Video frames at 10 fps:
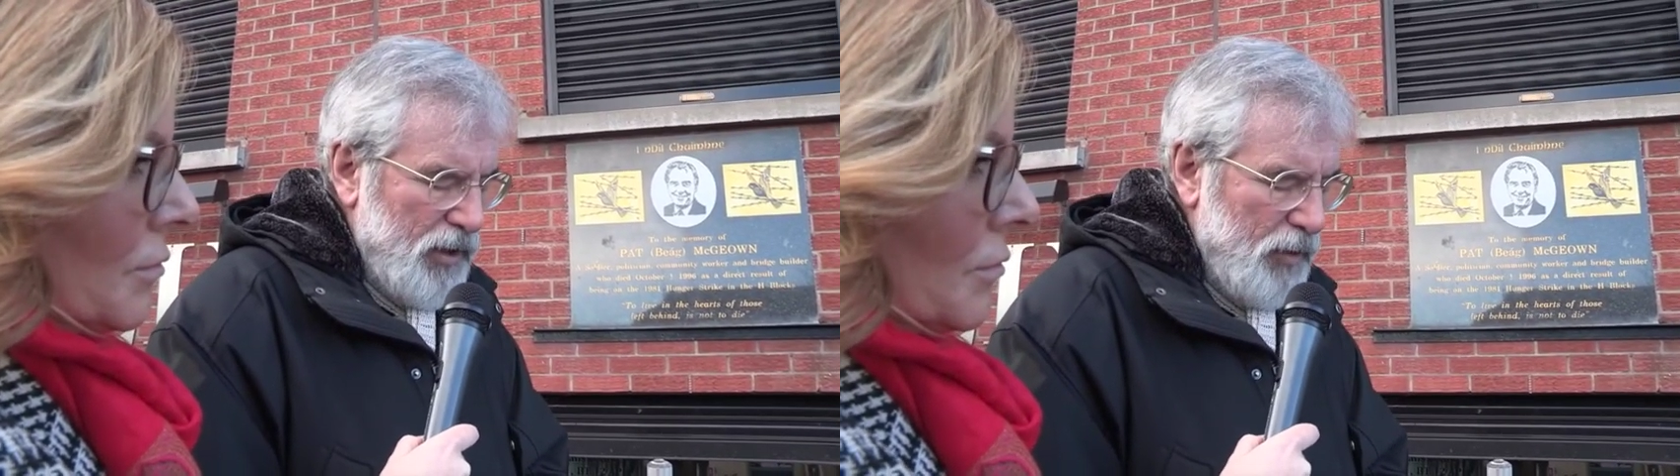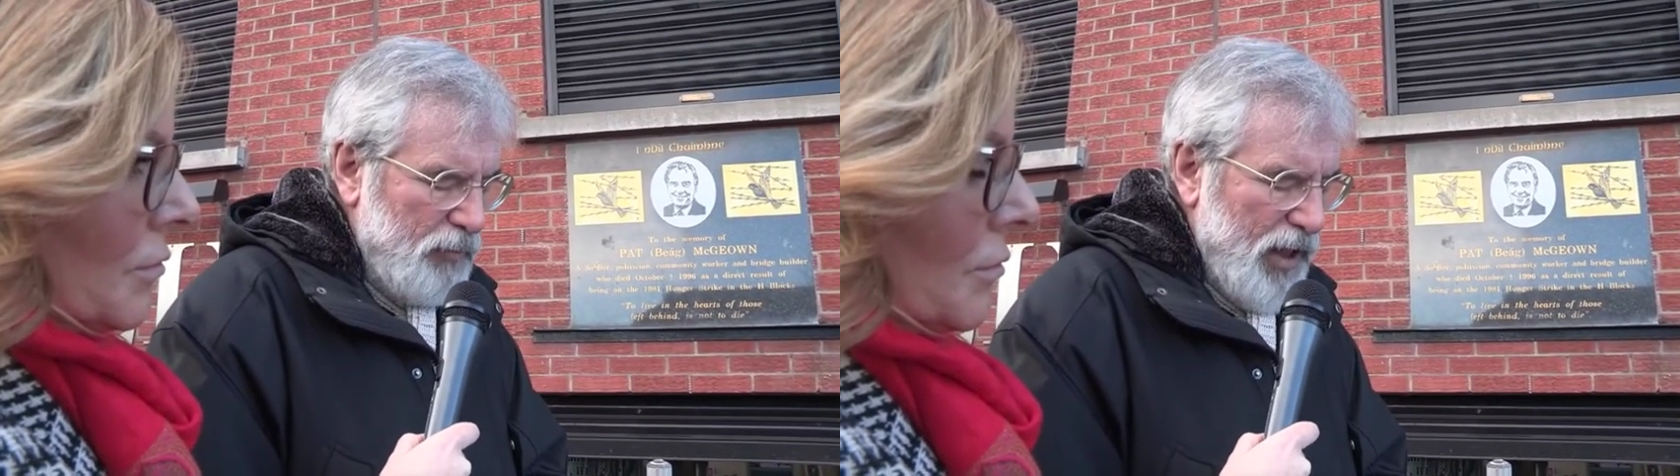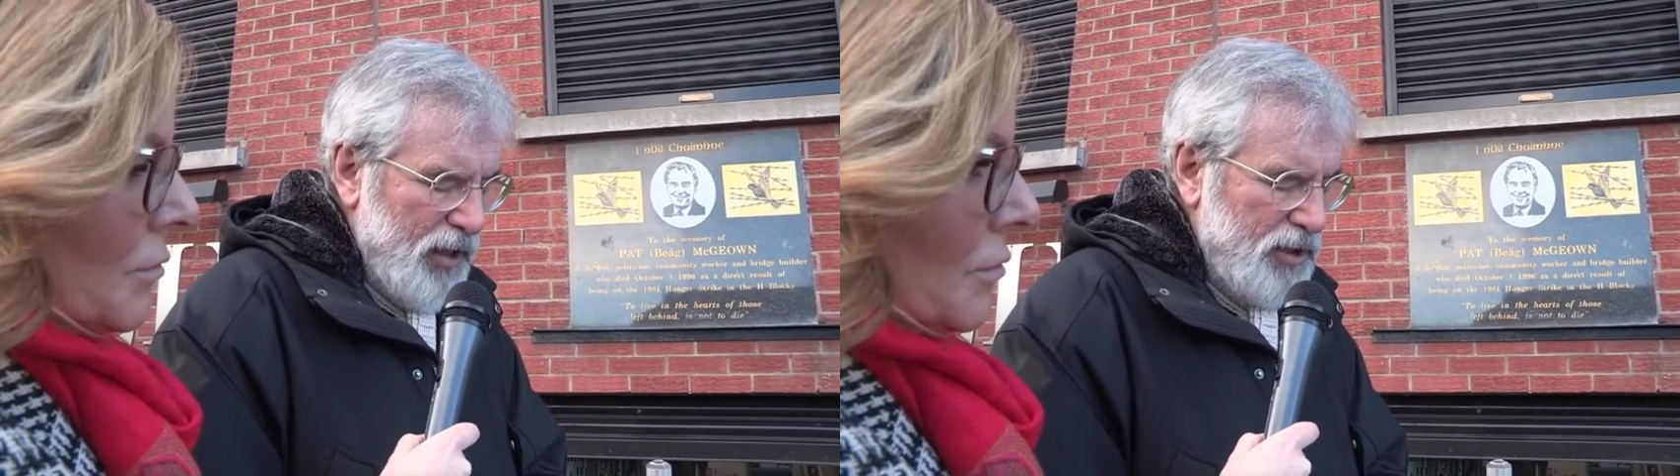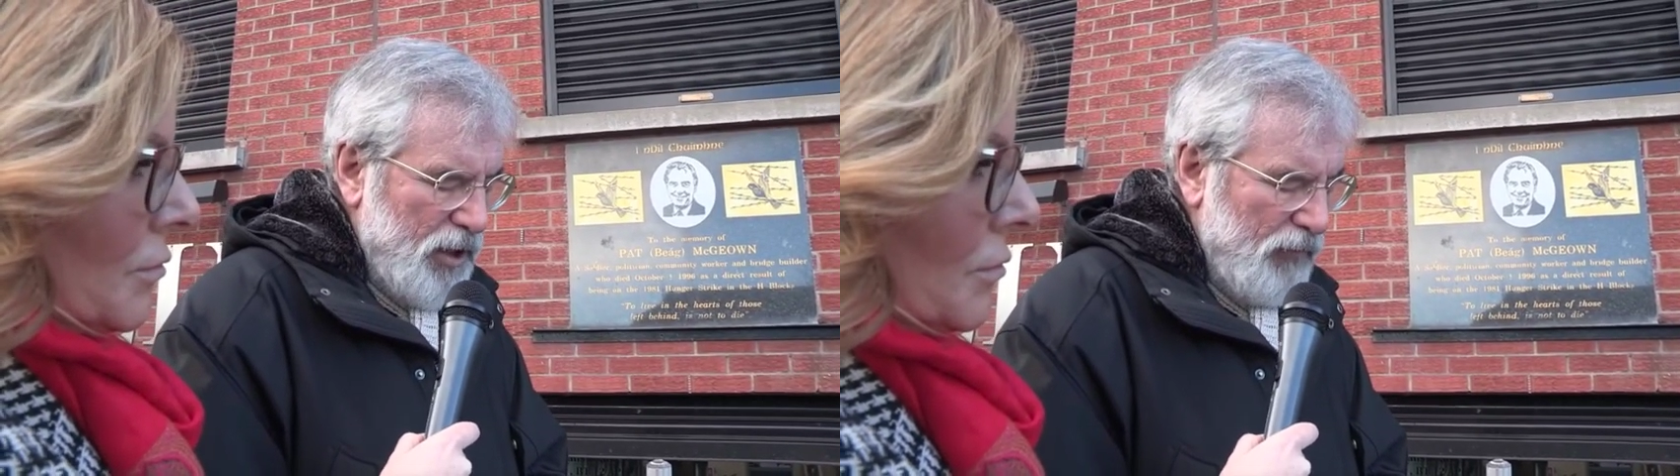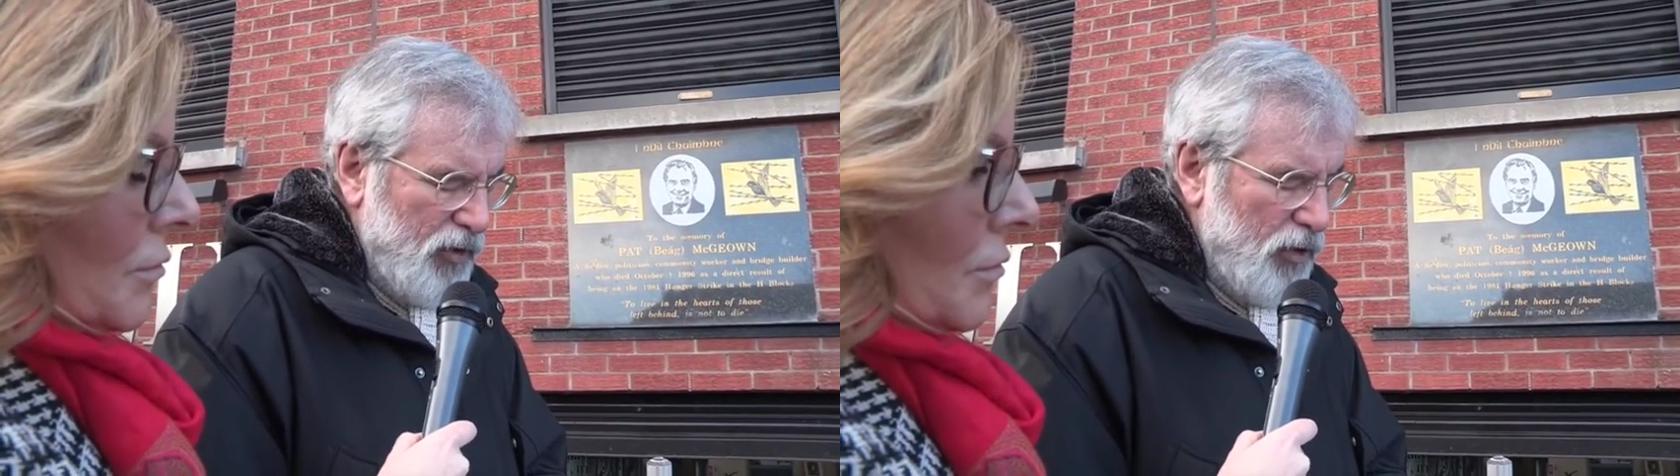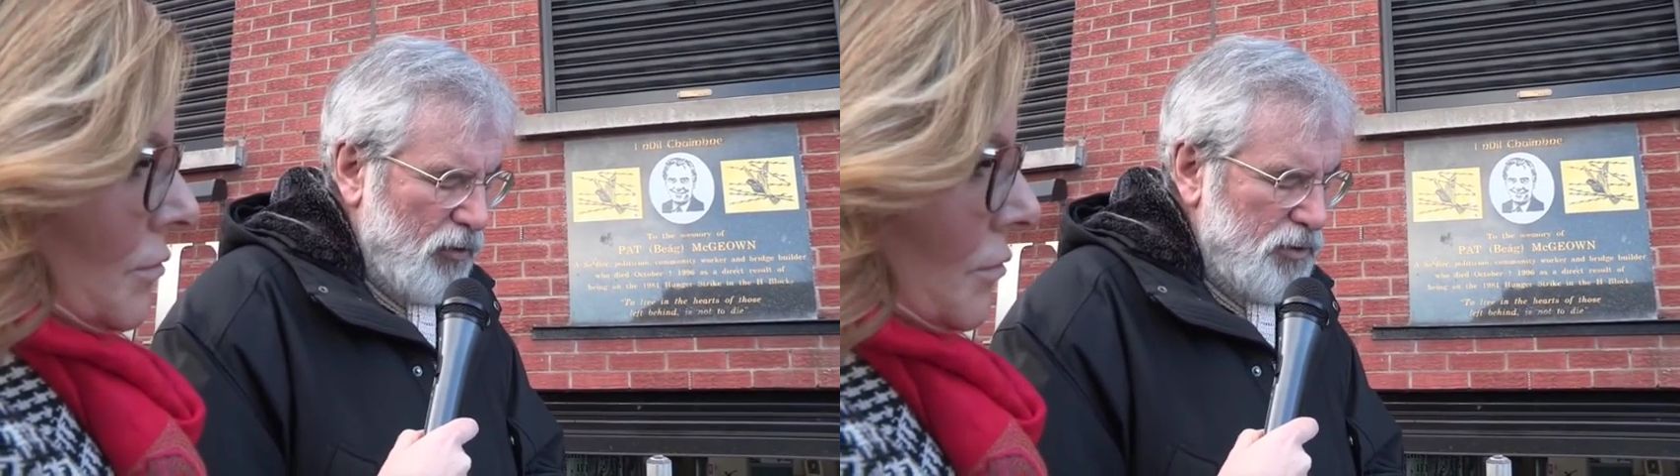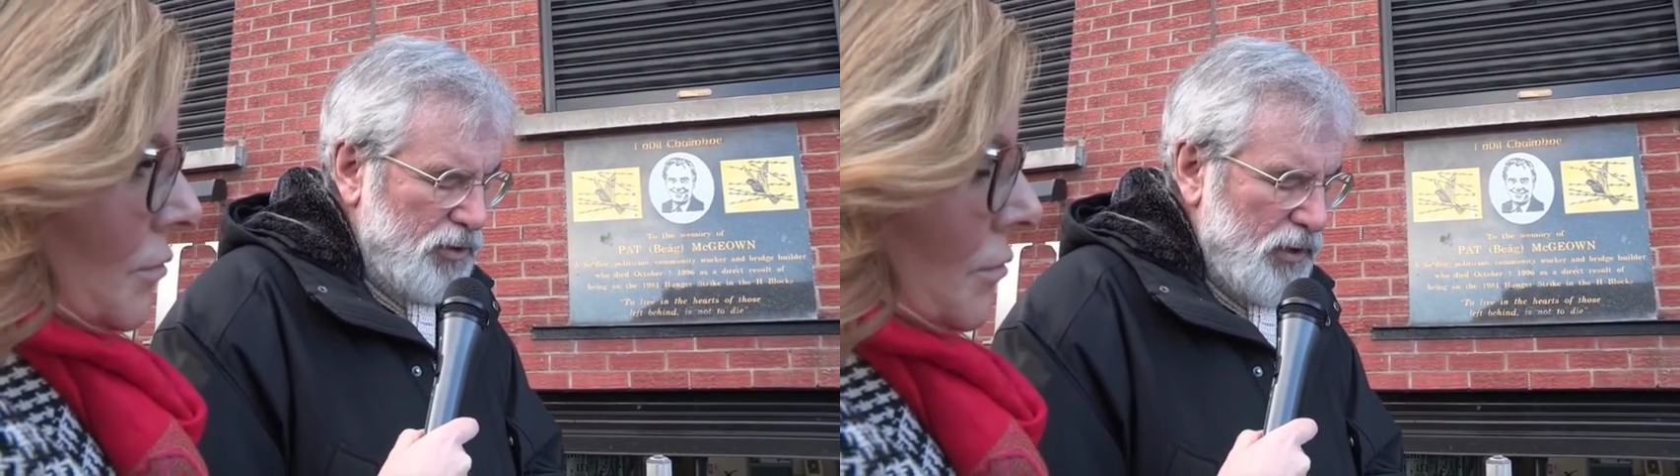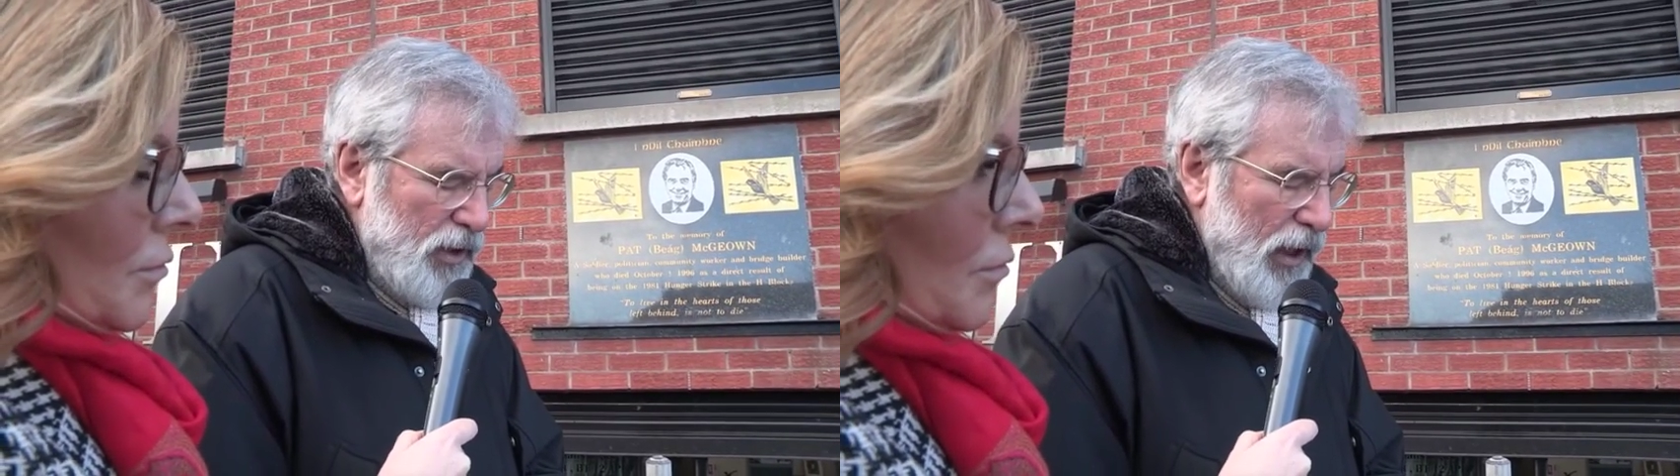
the British have used